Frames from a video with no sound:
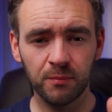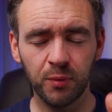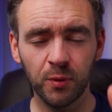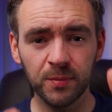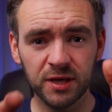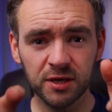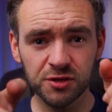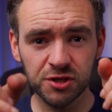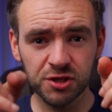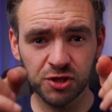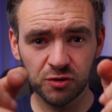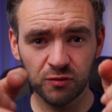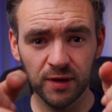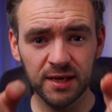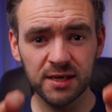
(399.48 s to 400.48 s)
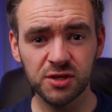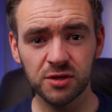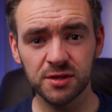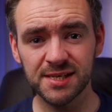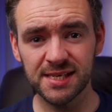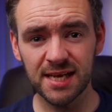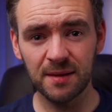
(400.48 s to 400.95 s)
But because the screen is
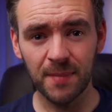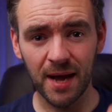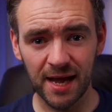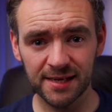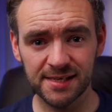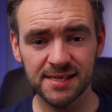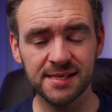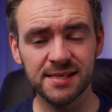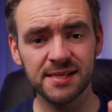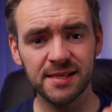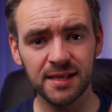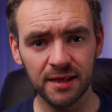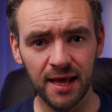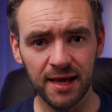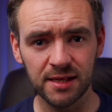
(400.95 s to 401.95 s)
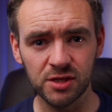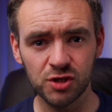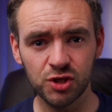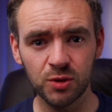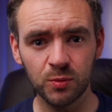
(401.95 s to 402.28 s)
on the same axis as the lens,